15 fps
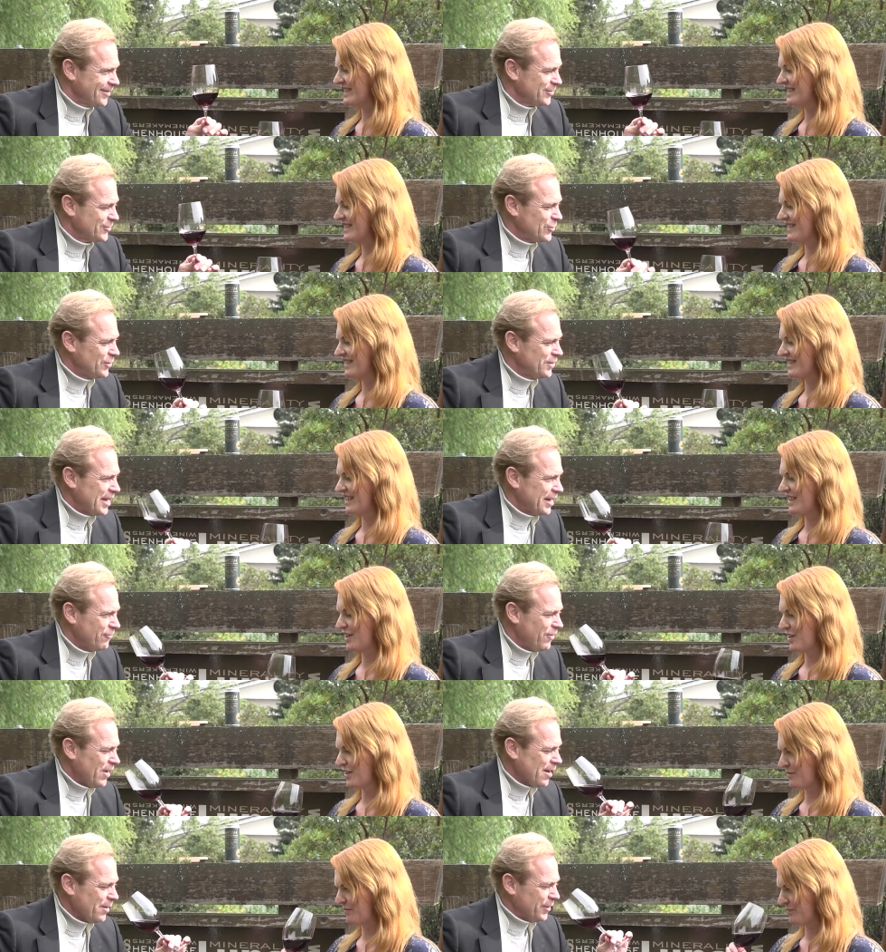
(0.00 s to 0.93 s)
Speaker 1: to the
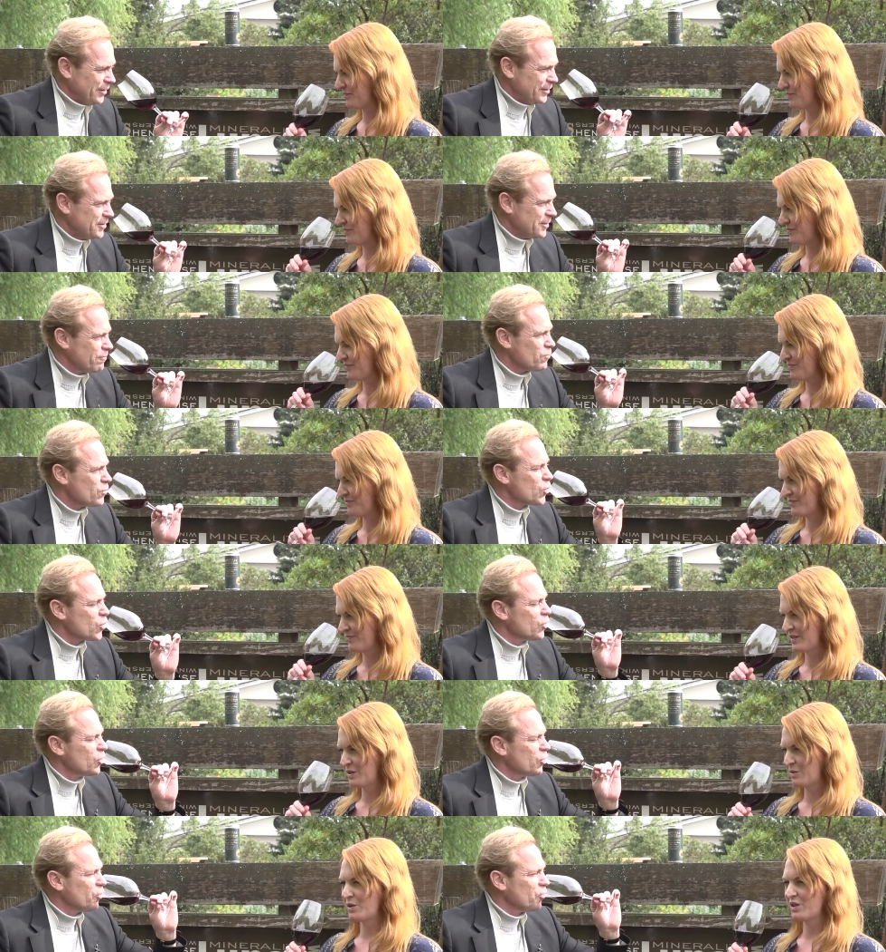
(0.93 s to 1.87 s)
environment?
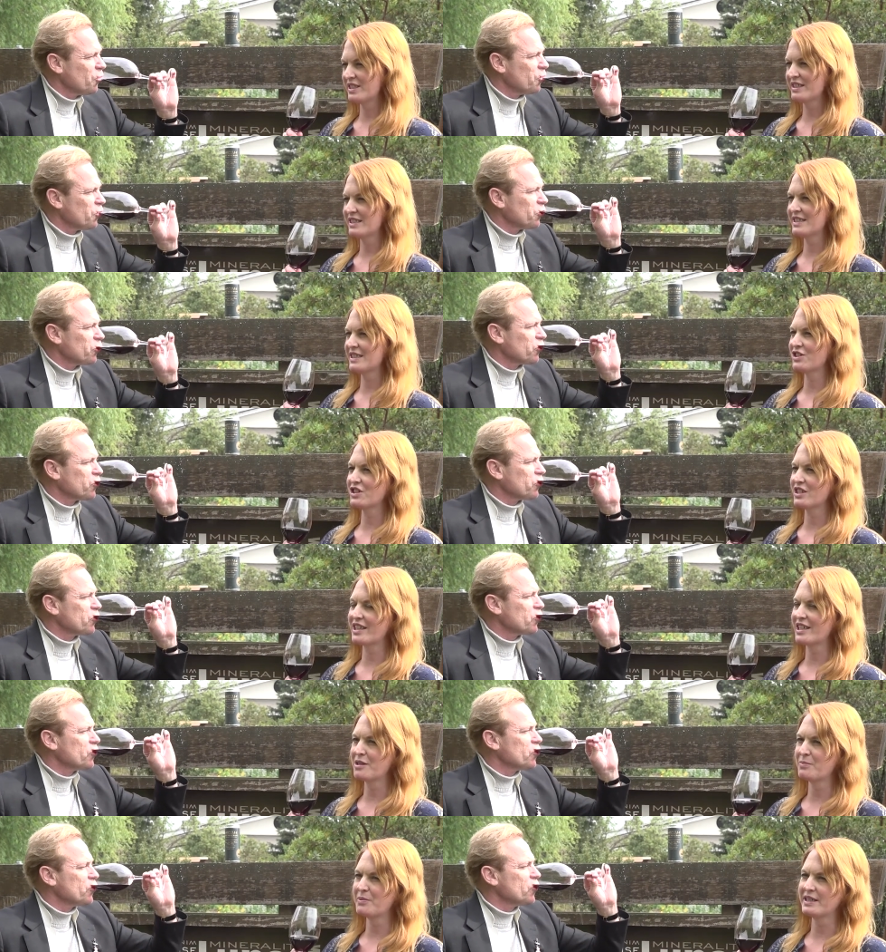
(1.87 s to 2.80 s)
Well, this is such a
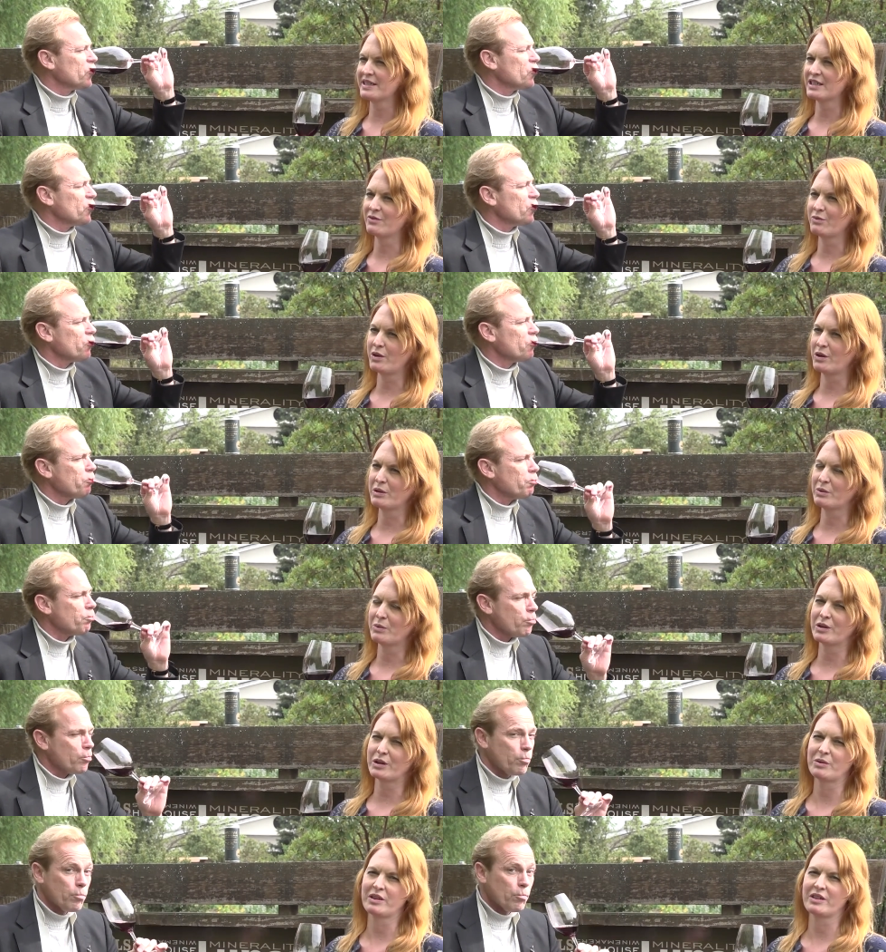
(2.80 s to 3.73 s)
key piece of what we
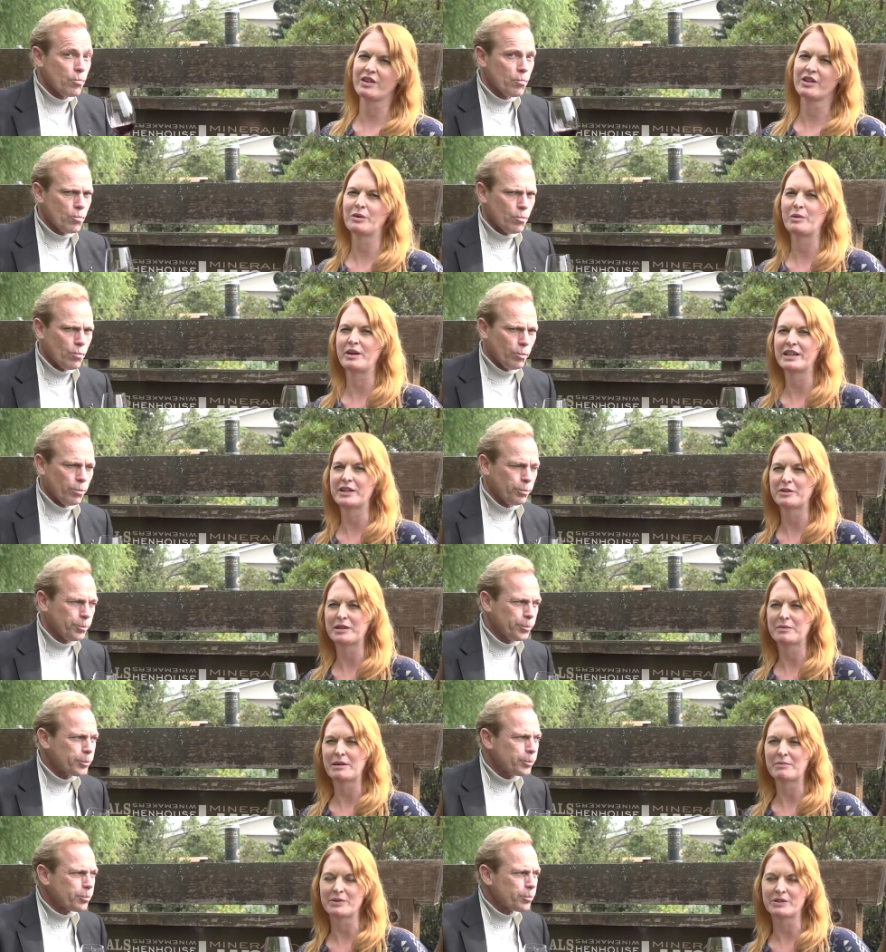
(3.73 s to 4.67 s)
work with our
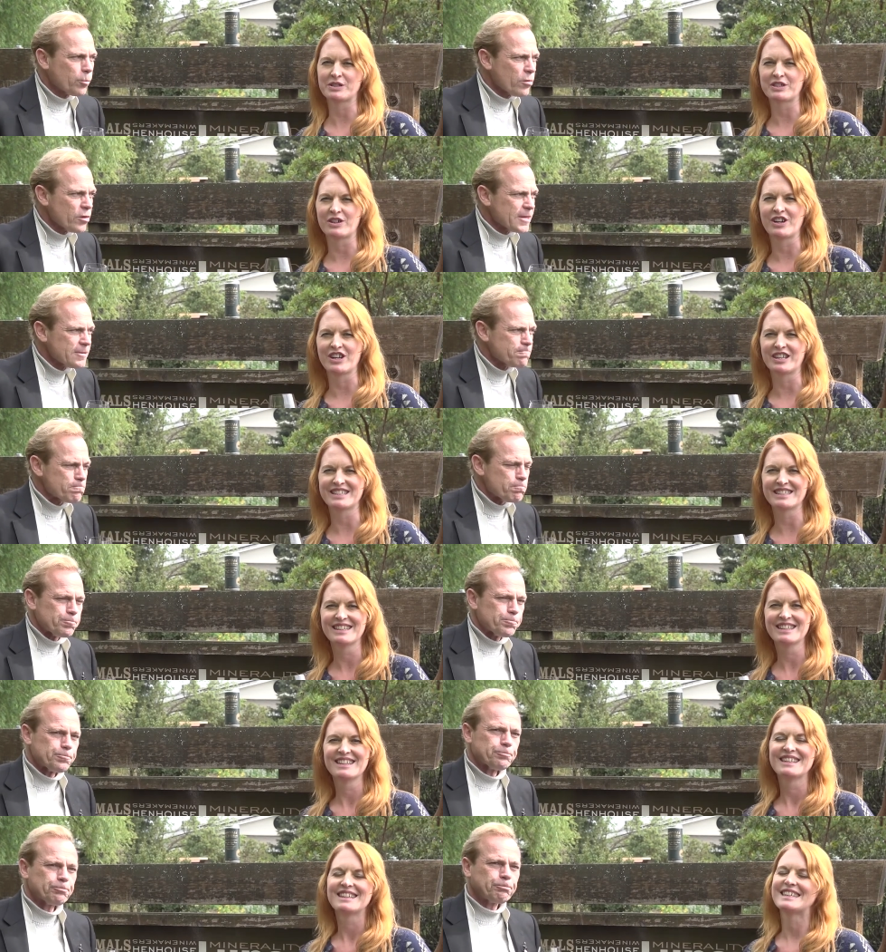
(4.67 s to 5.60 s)
winery members on,
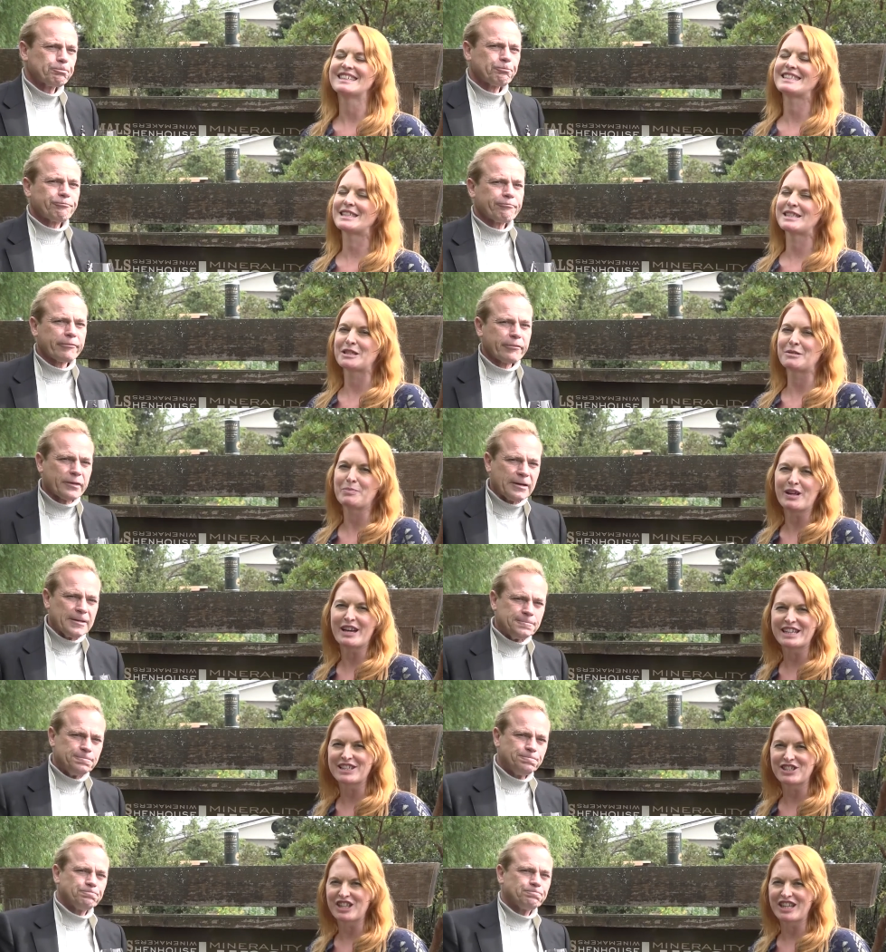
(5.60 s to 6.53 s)
is the
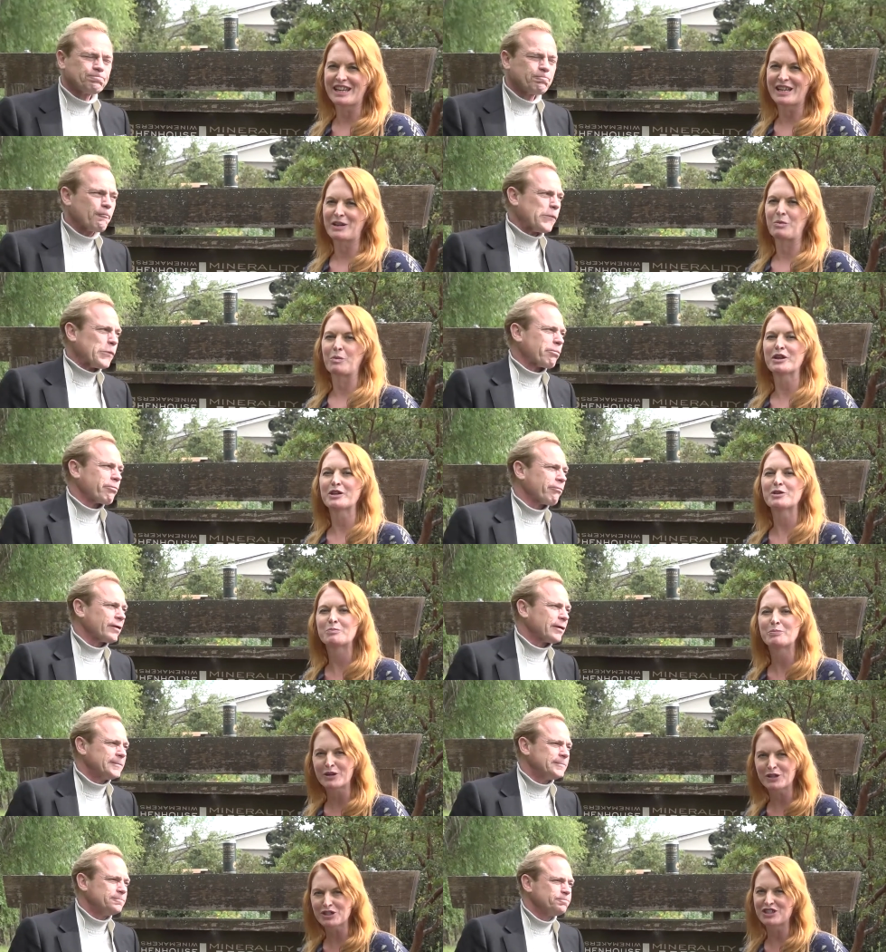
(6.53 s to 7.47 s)
supply chain. What
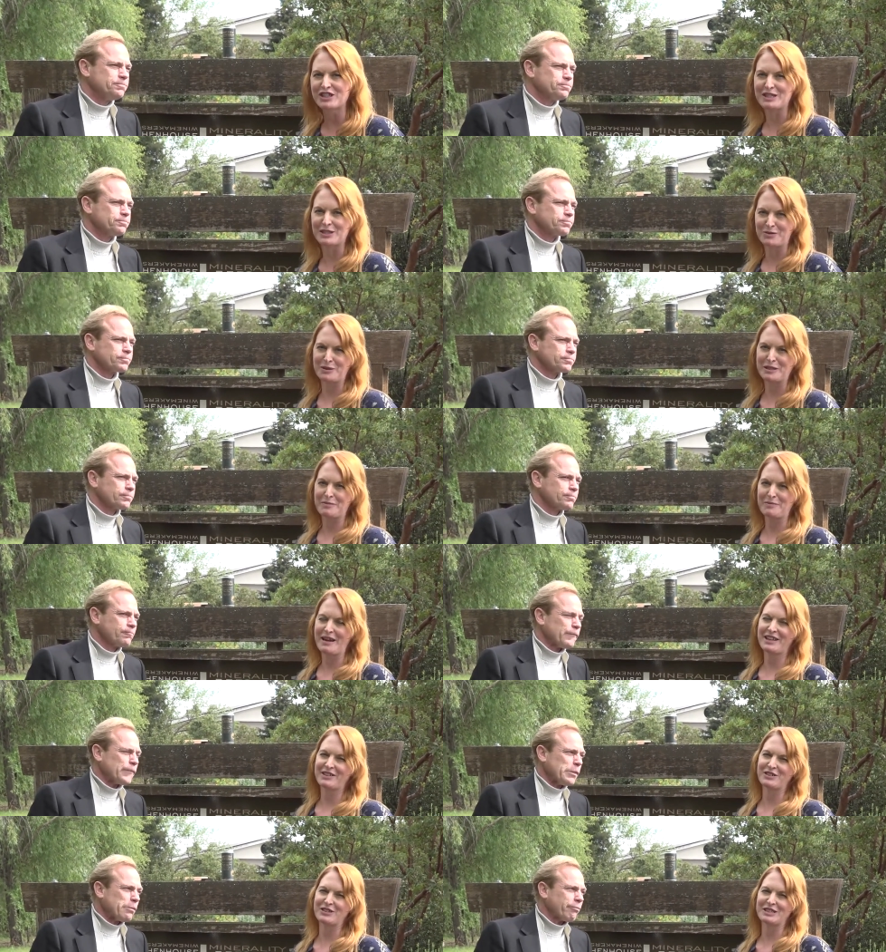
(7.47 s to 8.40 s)
you purchase really
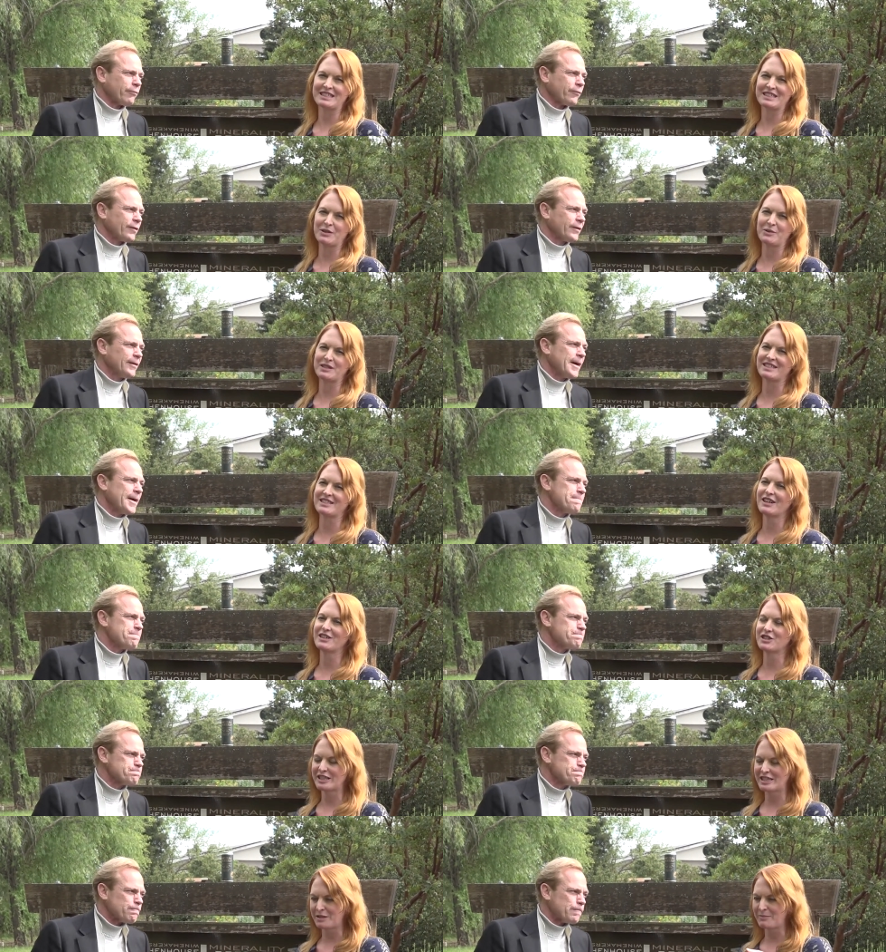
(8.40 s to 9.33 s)
matters. So it's
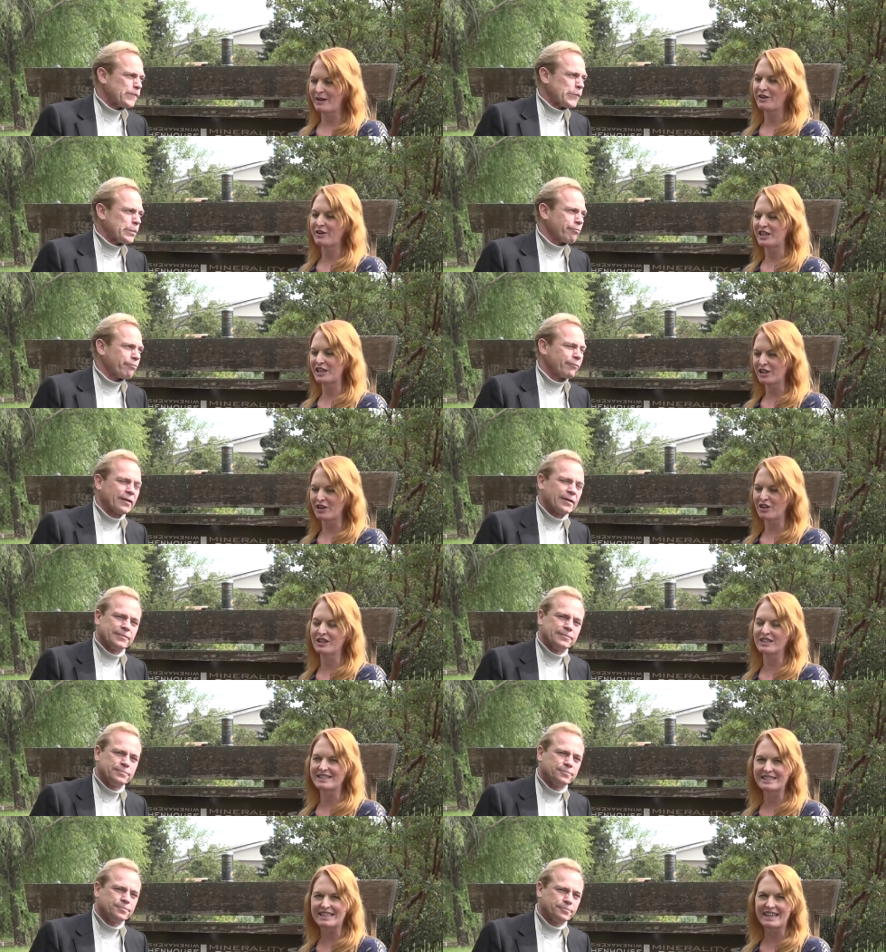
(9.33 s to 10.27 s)
not just about here
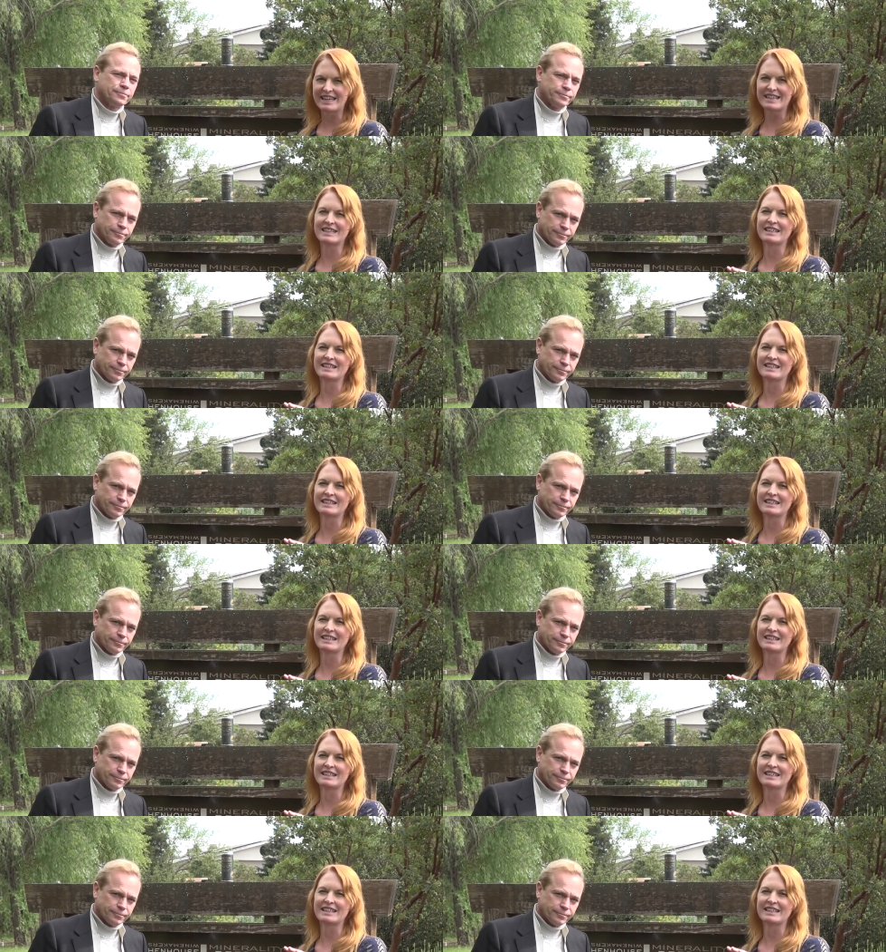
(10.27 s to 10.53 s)
on site